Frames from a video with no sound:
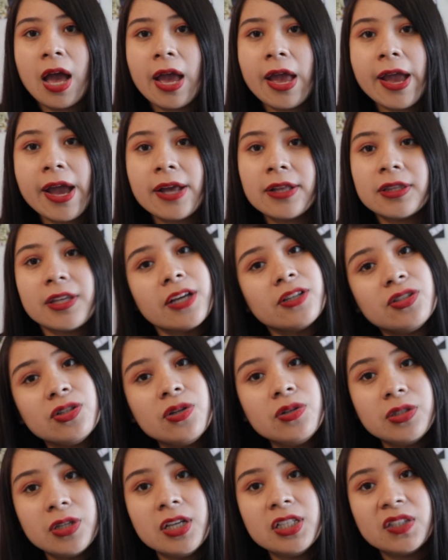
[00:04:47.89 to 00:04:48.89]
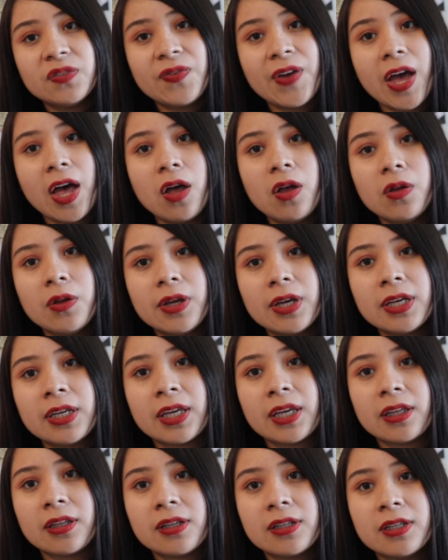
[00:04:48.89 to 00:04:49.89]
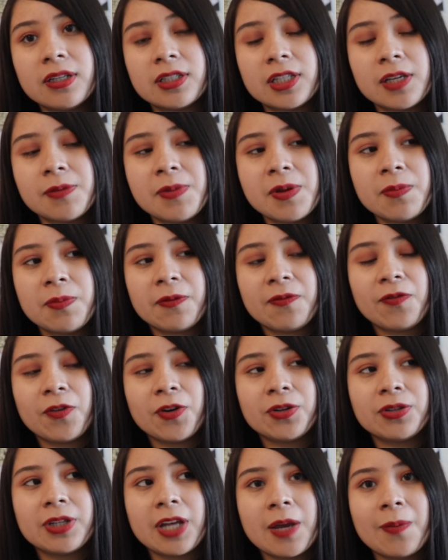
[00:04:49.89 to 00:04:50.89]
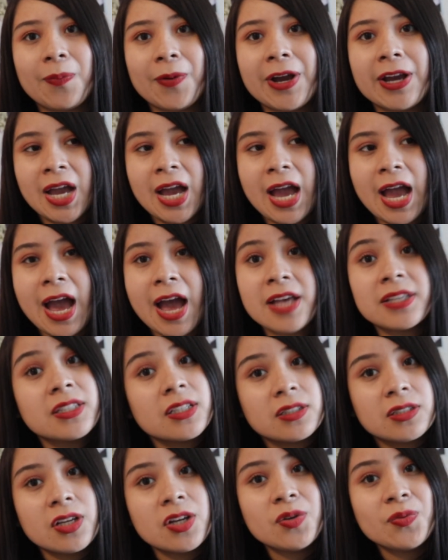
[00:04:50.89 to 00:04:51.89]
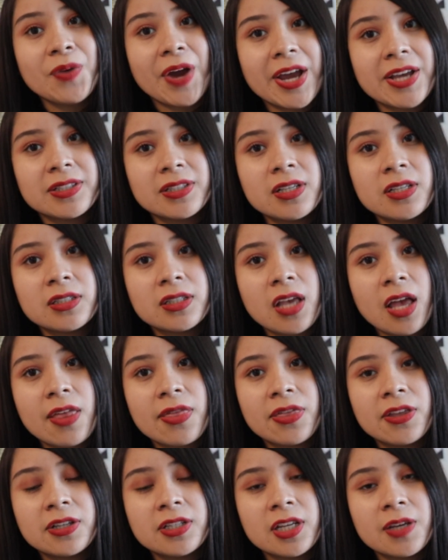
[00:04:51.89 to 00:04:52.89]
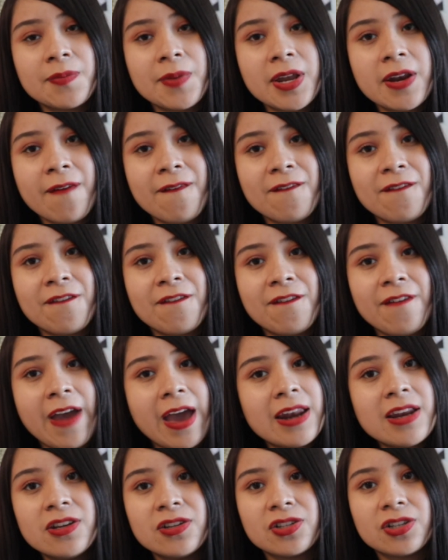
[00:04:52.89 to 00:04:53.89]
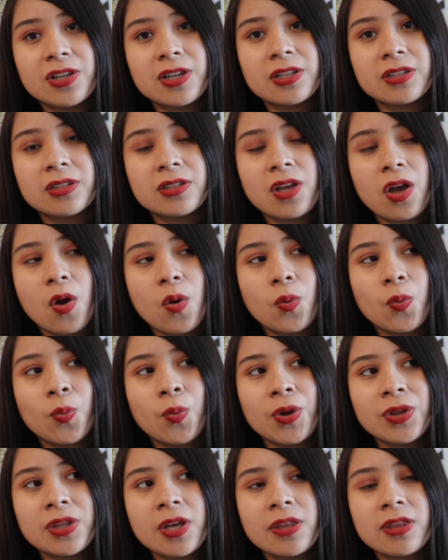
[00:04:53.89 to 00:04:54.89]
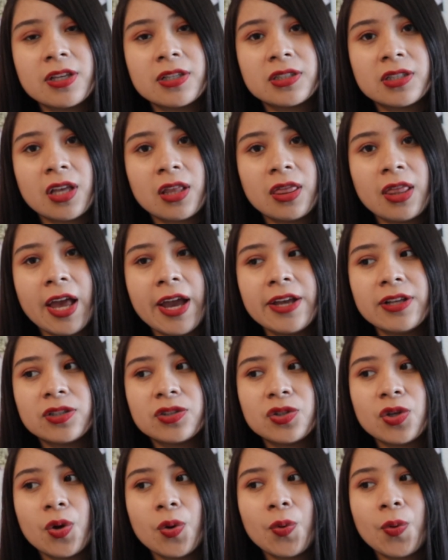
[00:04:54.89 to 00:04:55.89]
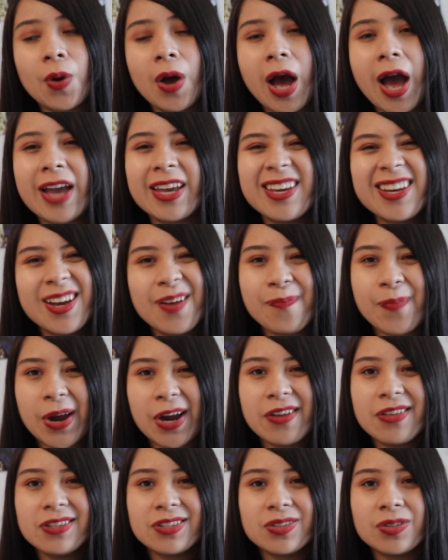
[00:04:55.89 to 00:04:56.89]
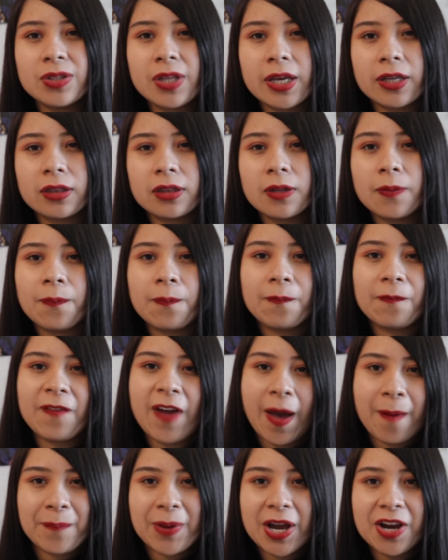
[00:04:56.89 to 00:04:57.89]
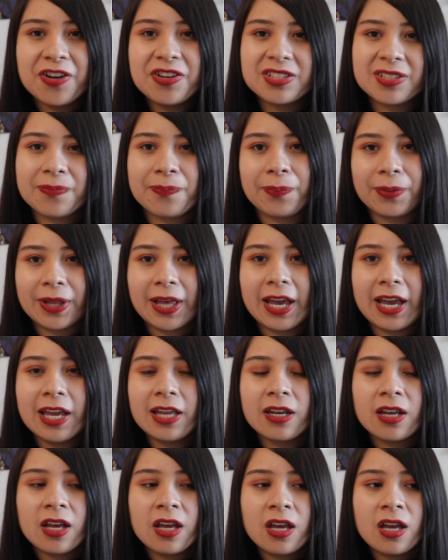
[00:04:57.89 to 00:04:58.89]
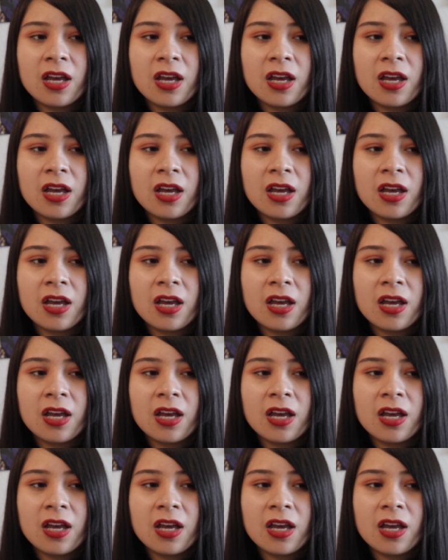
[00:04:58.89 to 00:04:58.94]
And Tanjiro does fail in killing the demon before daybreak. As the sun rises, the demon vanishes with the sunlight. So I can compare this to like the vampires in Blade.